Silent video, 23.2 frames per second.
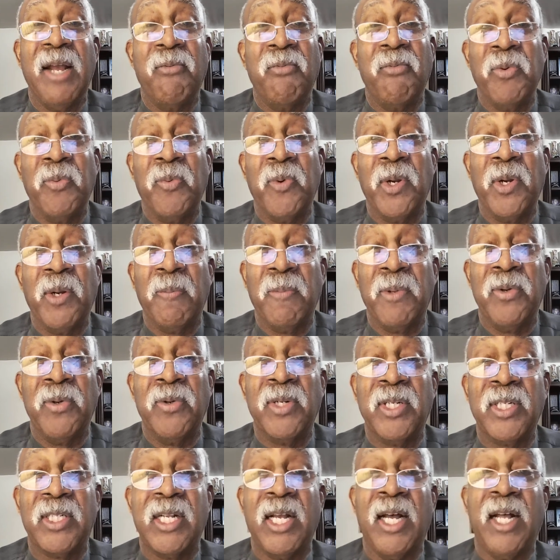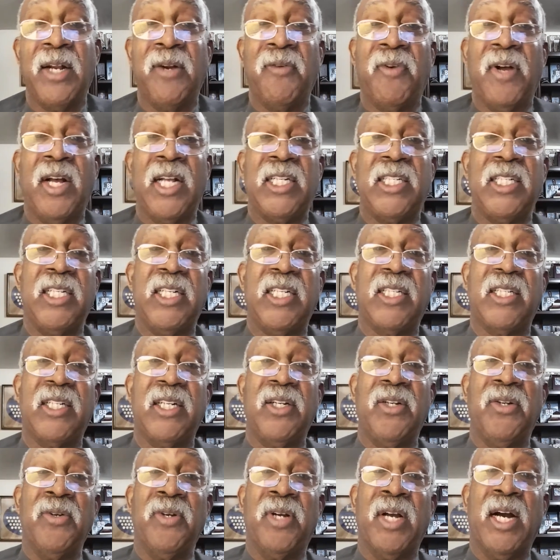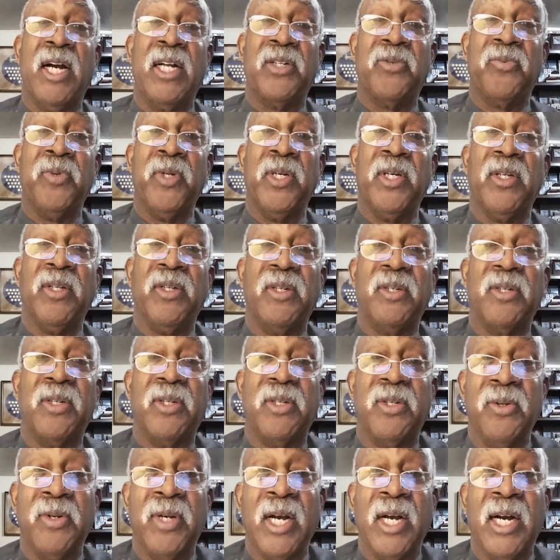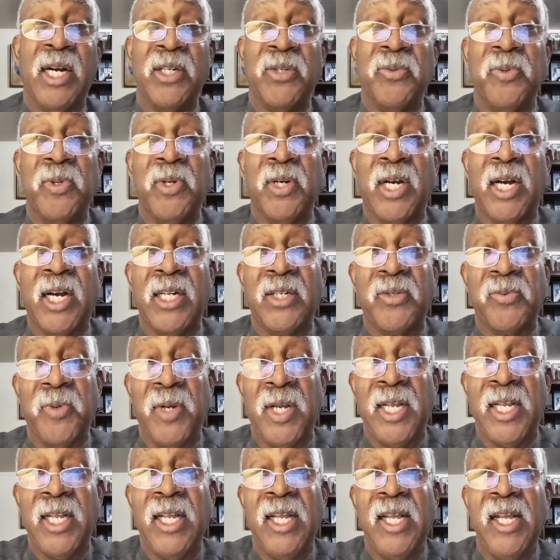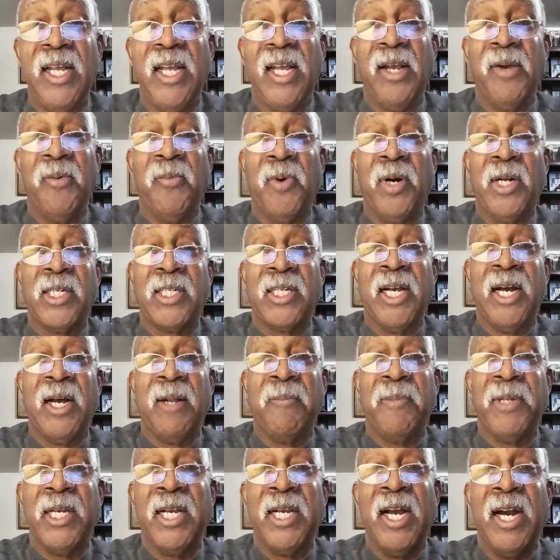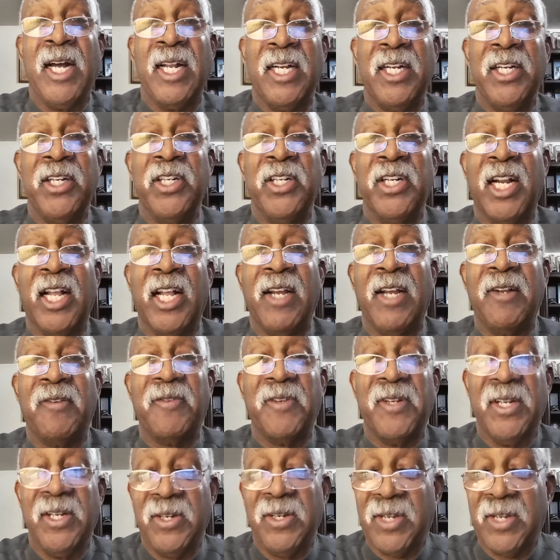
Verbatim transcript: And we want to be on the side of righteousness. Do God's will, do God's will God's way, and watch God be God in your life.